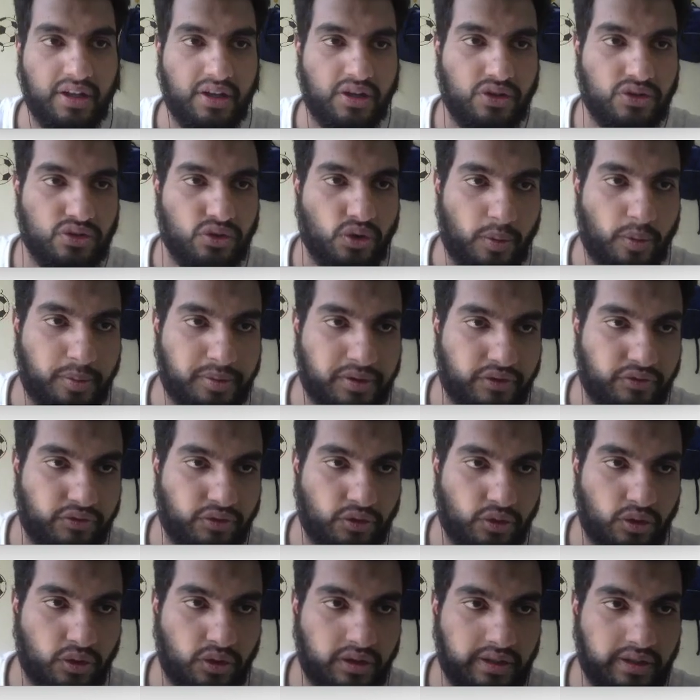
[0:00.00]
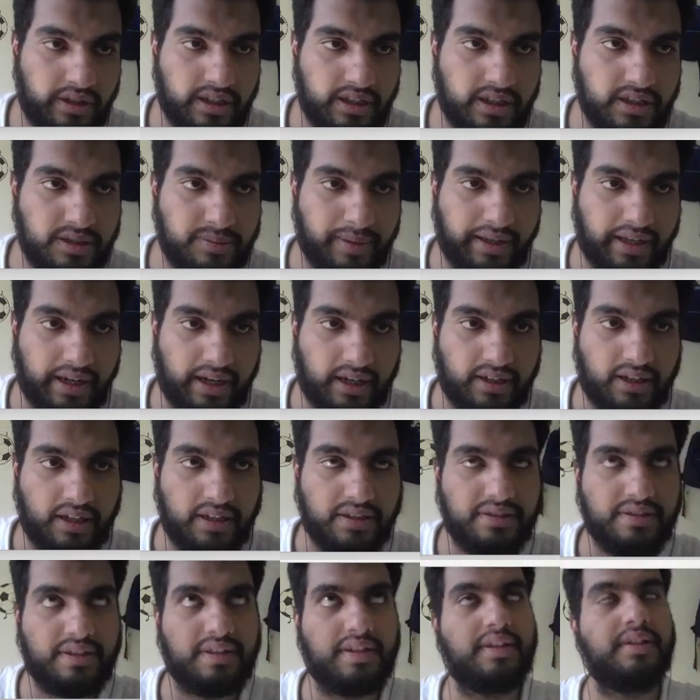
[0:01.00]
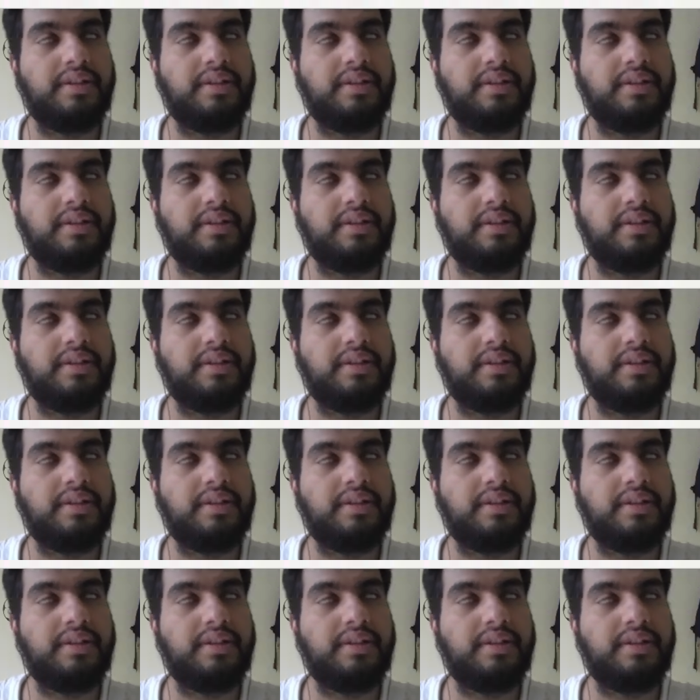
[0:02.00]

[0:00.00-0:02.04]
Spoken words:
So option 4 is my correct answer.